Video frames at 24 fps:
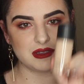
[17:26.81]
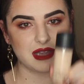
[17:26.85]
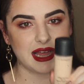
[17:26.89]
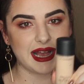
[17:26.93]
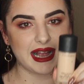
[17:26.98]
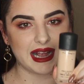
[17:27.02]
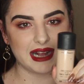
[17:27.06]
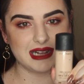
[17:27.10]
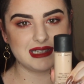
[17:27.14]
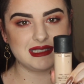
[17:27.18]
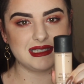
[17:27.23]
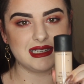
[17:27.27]

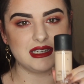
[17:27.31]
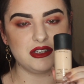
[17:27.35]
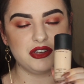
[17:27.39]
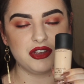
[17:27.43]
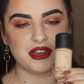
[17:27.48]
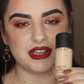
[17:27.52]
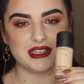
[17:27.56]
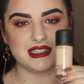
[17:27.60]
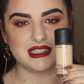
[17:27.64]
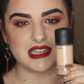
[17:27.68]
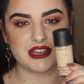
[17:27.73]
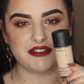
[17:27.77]
Like I said, you
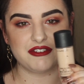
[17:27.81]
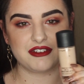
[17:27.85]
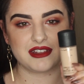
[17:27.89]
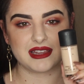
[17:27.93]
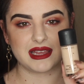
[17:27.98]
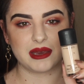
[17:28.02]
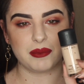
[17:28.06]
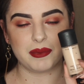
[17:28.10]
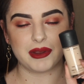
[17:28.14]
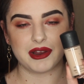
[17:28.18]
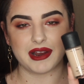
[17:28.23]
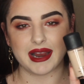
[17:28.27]
can
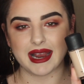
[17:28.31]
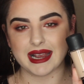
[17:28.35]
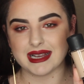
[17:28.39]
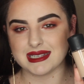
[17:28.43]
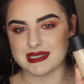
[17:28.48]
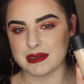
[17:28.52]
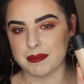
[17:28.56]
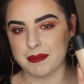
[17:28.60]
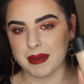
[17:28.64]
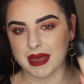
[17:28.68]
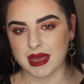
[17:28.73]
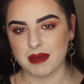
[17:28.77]
definitely wear it
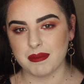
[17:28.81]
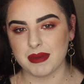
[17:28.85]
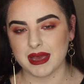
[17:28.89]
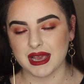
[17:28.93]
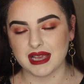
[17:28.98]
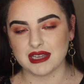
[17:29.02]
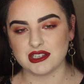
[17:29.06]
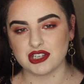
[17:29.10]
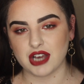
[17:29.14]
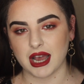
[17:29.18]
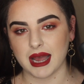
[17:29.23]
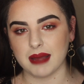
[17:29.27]
as a
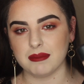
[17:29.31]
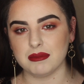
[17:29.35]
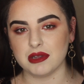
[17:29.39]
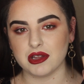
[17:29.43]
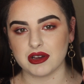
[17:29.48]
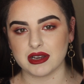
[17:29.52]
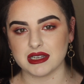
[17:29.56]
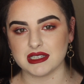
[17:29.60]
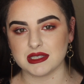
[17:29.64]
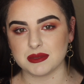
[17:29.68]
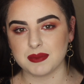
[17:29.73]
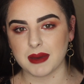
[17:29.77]
BB type
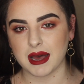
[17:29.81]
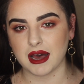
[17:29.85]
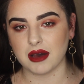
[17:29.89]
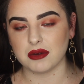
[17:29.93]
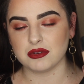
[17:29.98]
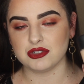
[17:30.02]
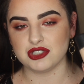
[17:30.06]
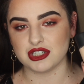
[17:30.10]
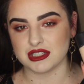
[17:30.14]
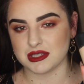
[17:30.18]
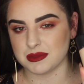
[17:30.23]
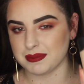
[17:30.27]
look as
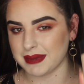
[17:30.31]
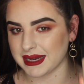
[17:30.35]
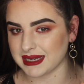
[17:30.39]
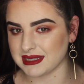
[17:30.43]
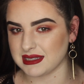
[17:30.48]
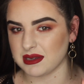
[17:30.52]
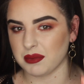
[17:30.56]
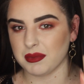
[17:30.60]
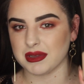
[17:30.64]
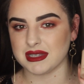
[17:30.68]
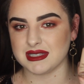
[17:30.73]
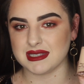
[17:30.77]
well. Just
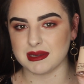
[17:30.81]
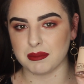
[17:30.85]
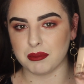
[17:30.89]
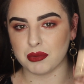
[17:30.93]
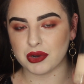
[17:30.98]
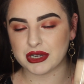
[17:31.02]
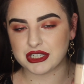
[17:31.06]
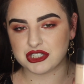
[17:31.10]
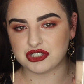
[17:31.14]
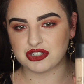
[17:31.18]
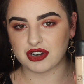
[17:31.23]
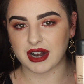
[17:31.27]
mix it with some
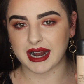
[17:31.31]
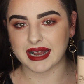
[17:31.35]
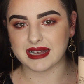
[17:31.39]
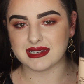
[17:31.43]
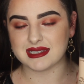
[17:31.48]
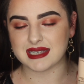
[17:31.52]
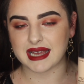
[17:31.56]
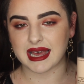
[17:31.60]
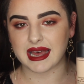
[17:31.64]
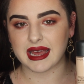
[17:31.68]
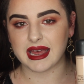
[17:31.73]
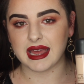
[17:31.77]

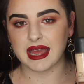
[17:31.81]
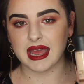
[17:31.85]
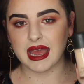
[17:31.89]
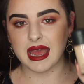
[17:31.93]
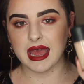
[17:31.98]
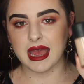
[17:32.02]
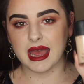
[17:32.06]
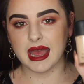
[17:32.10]
moisturizer.